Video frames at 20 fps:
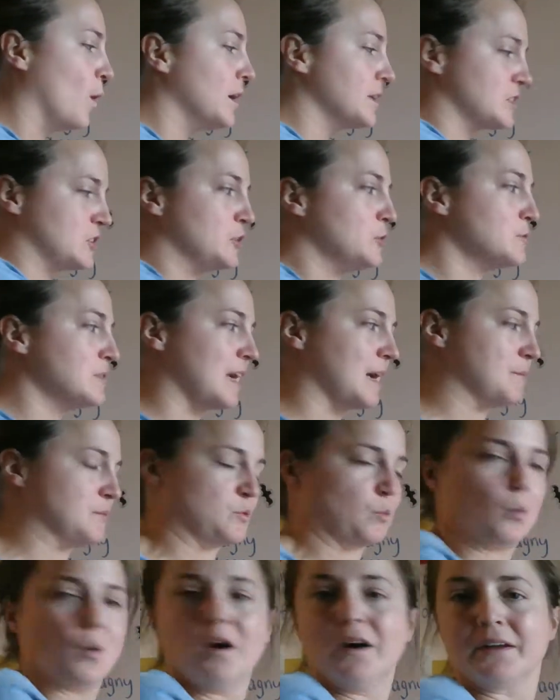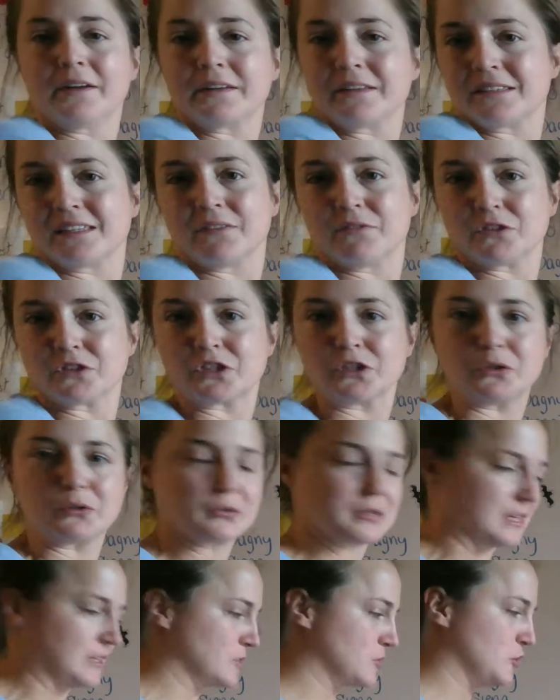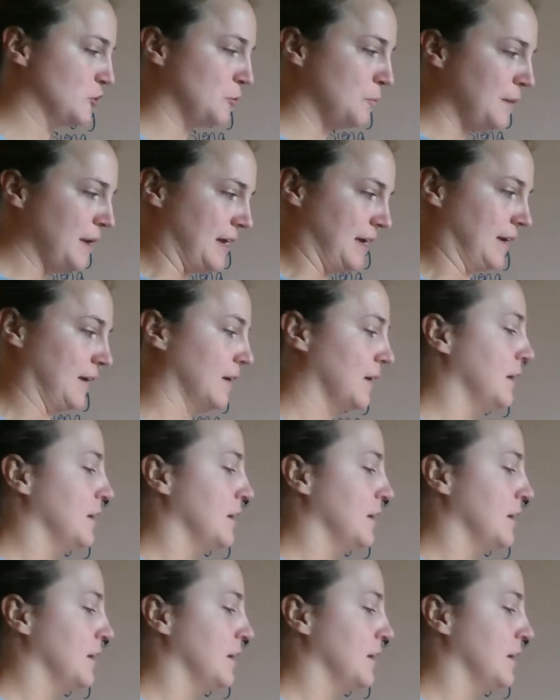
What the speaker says: 2 times 1 is even 2. That's too big.